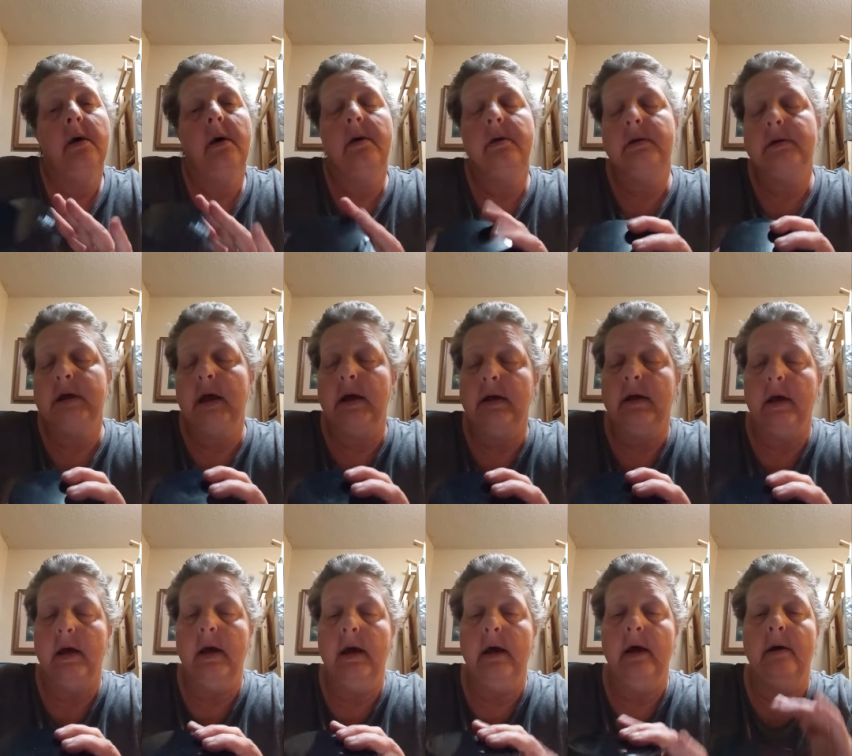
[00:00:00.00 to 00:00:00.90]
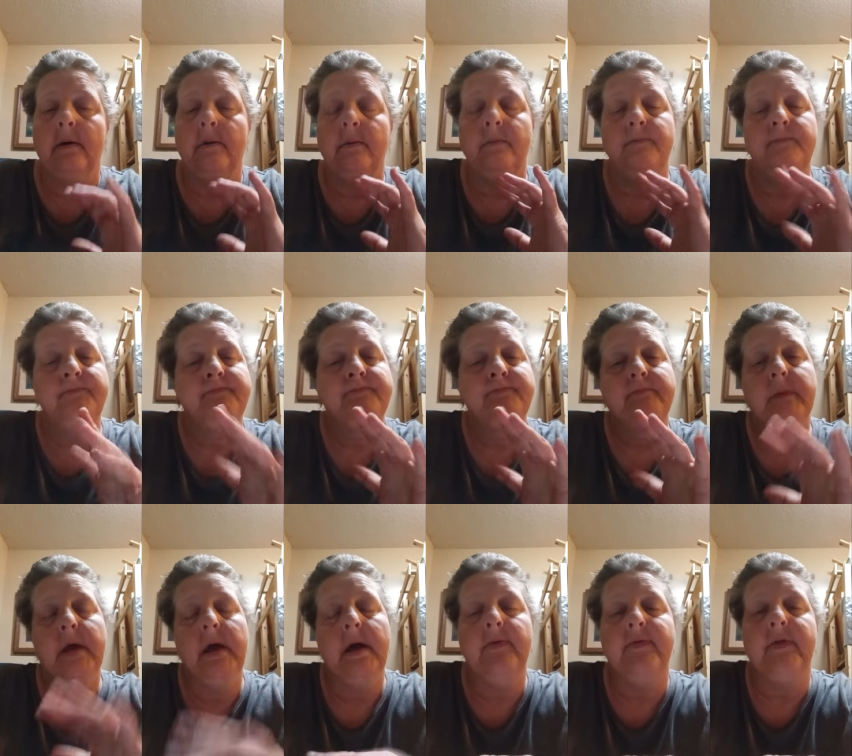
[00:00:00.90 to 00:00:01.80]
take and
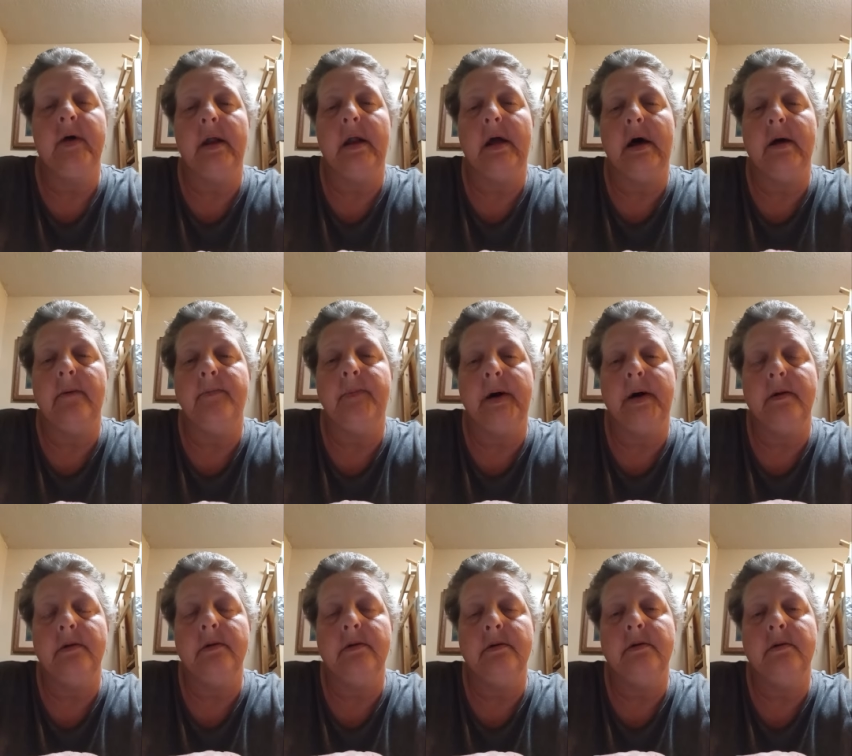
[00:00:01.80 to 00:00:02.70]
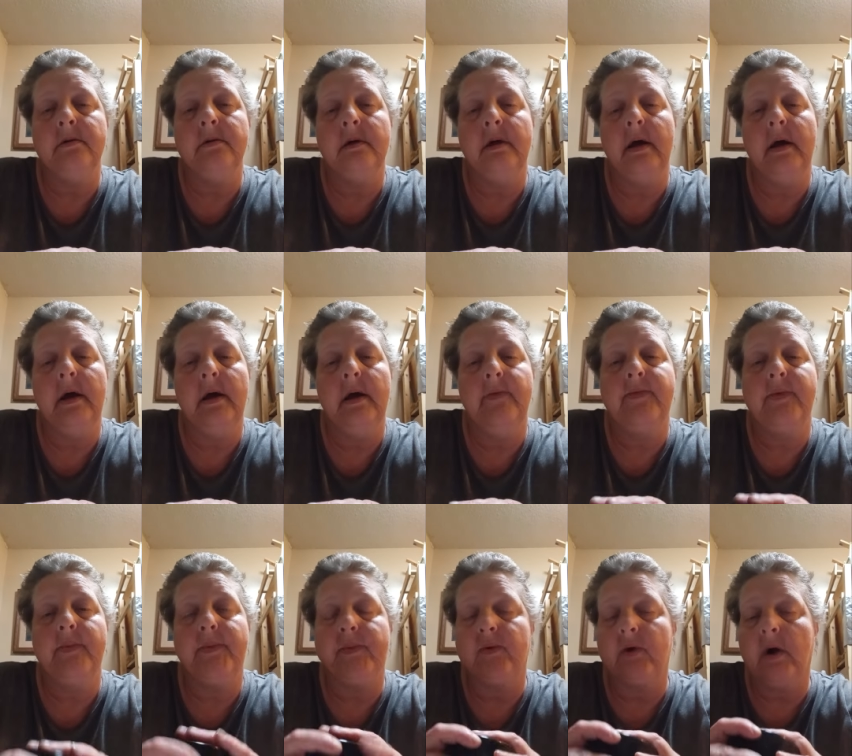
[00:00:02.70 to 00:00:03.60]
hit that like button and
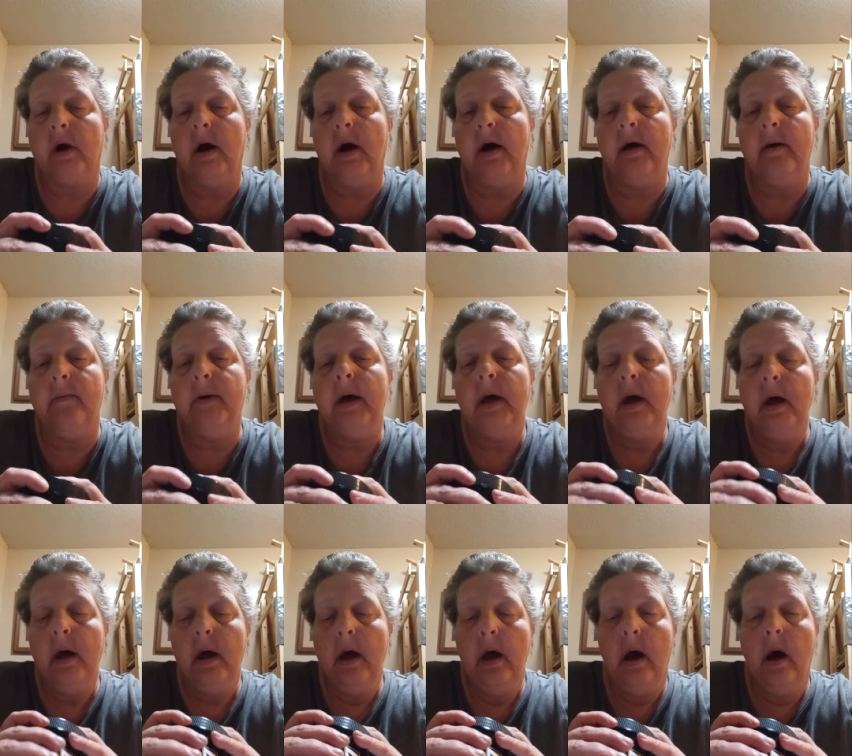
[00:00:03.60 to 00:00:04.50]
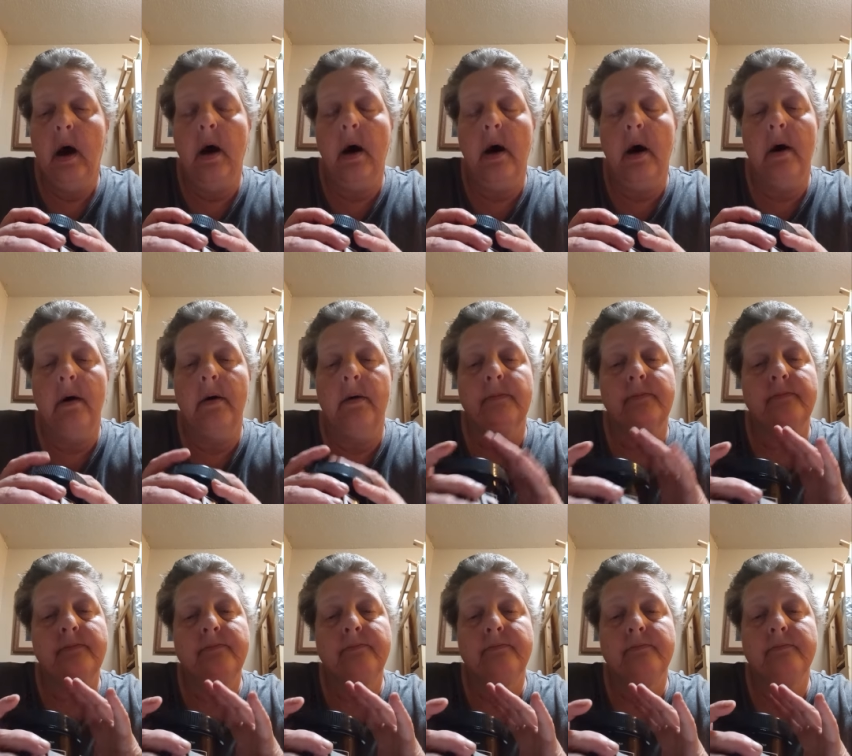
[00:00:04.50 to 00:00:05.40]
subscribe.
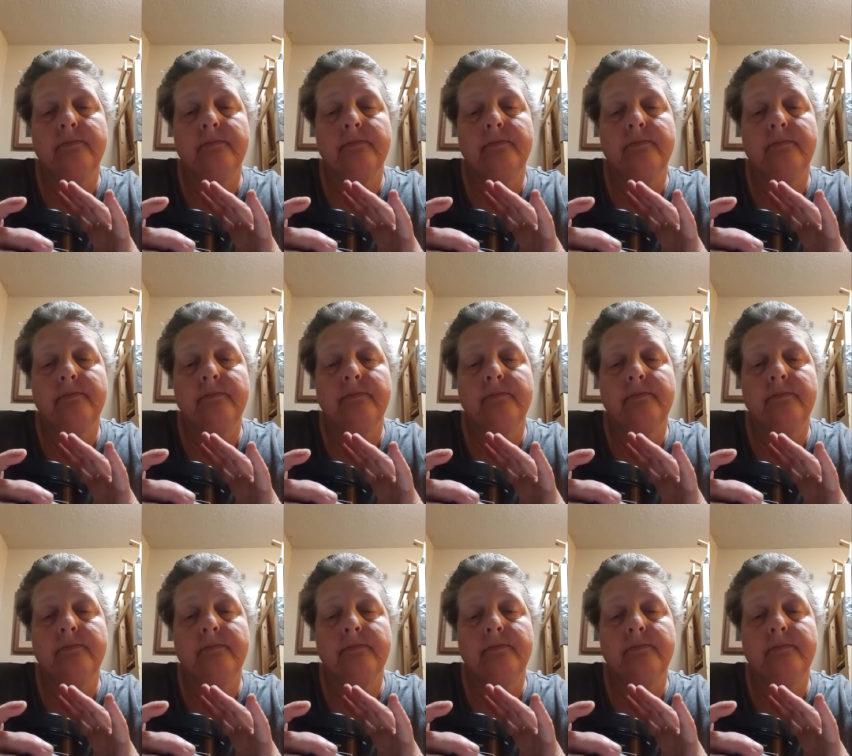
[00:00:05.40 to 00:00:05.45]
Um,